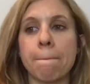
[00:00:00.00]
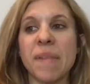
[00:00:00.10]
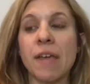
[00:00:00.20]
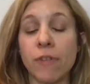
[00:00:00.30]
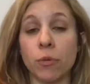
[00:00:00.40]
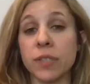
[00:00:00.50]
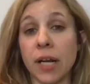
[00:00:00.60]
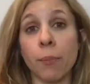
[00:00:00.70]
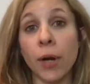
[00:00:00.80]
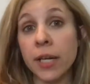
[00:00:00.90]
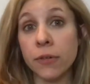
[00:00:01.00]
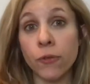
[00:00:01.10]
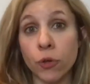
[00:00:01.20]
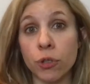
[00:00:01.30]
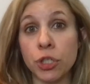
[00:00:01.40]
If it was like a branded
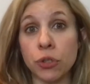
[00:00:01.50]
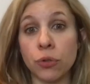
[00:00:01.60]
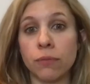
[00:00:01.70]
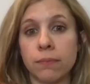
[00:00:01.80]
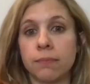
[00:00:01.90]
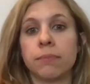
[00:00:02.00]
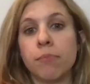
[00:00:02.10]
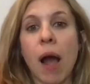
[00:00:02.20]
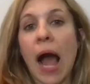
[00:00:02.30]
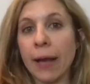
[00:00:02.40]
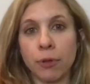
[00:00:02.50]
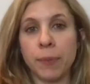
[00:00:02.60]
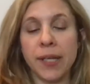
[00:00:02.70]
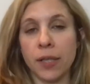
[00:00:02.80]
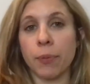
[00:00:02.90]
photo shoot, I would
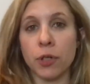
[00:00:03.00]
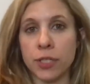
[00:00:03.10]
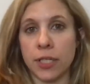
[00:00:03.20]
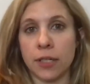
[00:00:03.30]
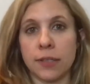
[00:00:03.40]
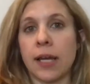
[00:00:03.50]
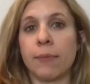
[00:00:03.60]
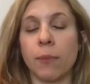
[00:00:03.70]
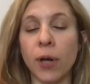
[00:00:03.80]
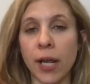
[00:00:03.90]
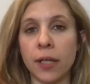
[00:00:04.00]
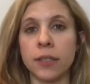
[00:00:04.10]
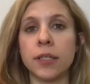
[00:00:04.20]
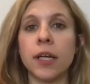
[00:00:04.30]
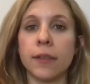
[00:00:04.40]
be the person because I'm the
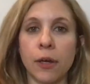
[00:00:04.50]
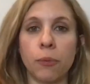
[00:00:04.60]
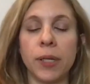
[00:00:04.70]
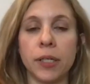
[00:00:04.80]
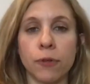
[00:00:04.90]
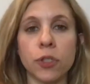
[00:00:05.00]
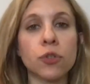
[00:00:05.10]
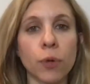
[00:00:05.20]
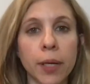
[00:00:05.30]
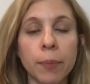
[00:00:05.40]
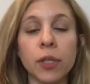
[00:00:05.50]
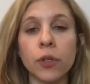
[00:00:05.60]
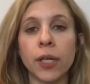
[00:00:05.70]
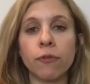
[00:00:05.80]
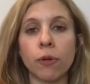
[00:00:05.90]
brand. That would be a different story. But
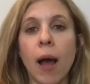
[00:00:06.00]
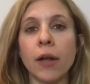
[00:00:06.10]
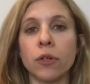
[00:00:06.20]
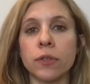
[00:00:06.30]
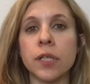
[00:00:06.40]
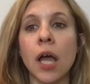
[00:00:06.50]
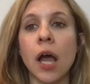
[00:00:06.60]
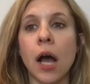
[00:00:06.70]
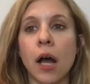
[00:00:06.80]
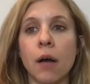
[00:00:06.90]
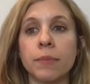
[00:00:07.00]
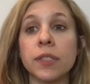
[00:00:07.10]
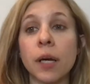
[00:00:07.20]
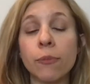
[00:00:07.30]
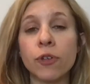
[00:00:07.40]
looking for models,
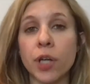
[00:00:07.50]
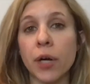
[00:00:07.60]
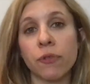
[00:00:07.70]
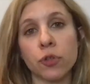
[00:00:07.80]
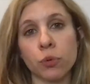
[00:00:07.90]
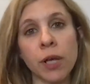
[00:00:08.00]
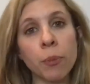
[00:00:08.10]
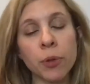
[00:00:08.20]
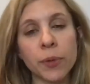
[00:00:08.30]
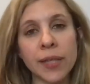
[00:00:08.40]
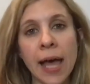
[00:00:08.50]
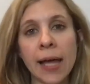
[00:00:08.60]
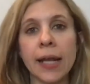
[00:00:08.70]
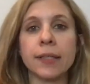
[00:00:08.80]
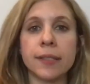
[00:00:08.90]
some photographers will help you with that
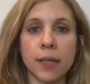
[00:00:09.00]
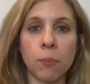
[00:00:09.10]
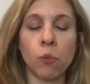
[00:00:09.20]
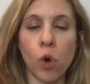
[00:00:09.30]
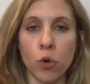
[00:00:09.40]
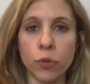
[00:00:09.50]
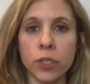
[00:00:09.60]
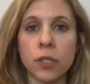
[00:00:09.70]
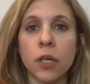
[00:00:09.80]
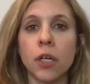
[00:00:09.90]
and some won't.